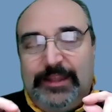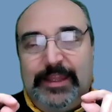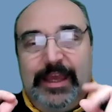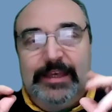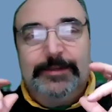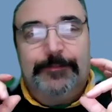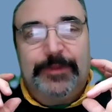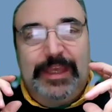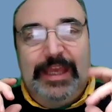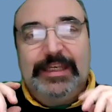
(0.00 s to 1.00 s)
that
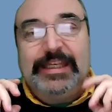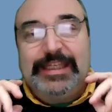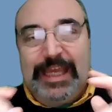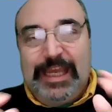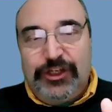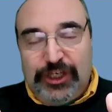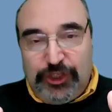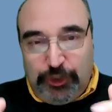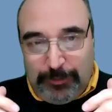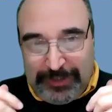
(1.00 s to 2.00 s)
can engage in
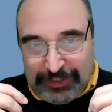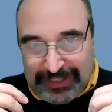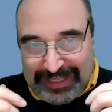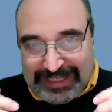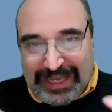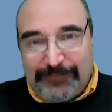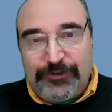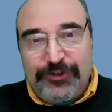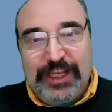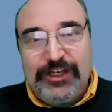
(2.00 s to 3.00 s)
human-like
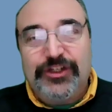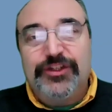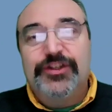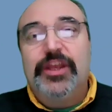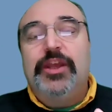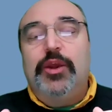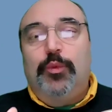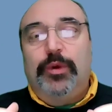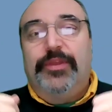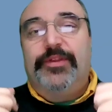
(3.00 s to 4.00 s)
conversations
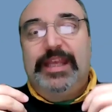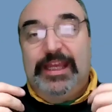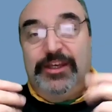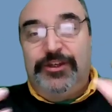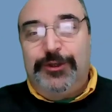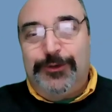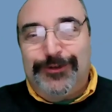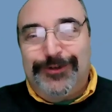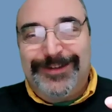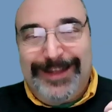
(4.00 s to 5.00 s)
with the end
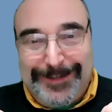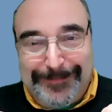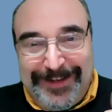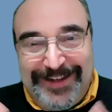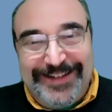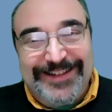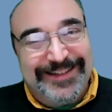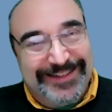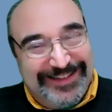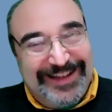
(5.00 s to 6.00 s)
users. That's me.
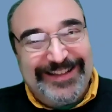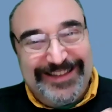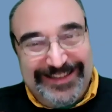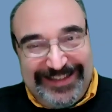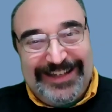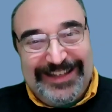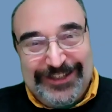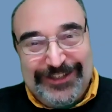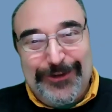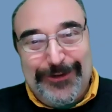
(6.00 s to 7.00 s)
I think
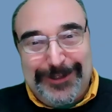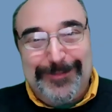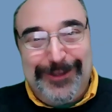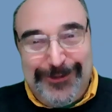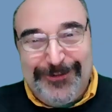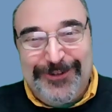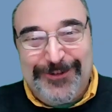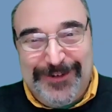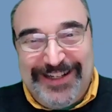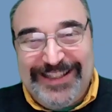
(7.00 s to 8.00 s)
this is going to be you as
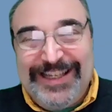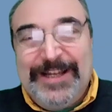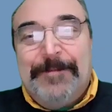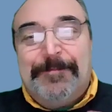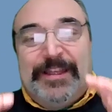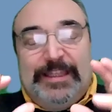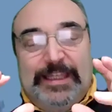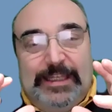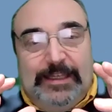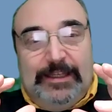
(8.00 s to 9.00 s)
well. The